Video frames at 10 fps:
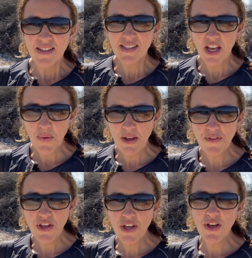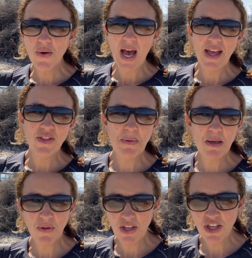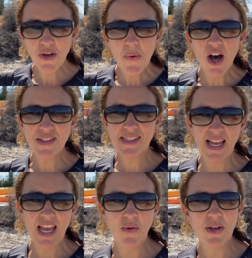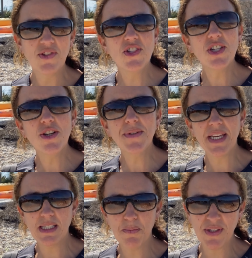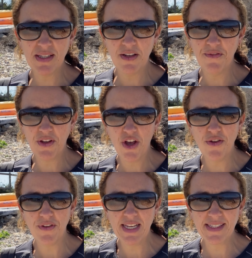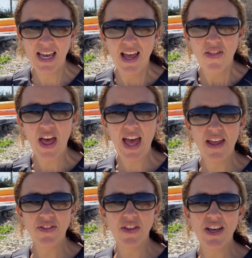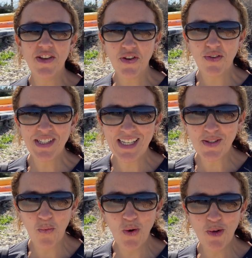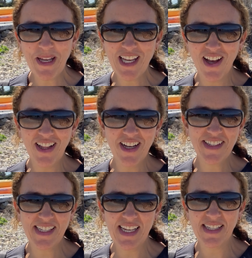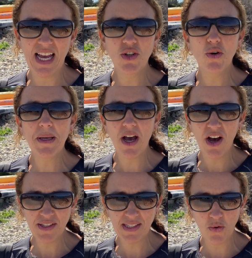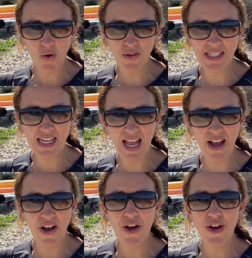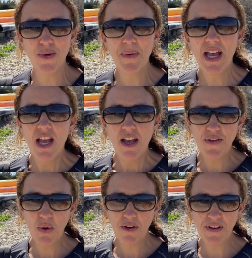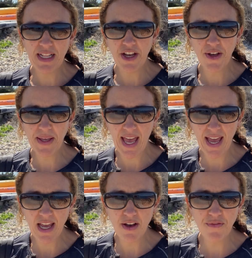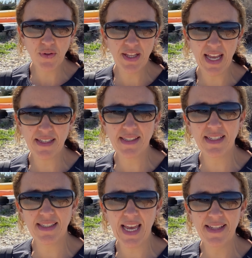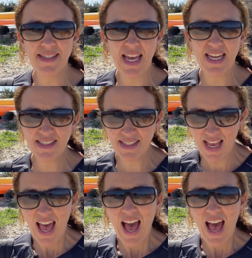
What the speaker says: So if you and the people that you are staying with do test positive for COVID, then the authorities will be alerted and you'll be asked to quarantine at home if you are feeling okay for the next 10 days.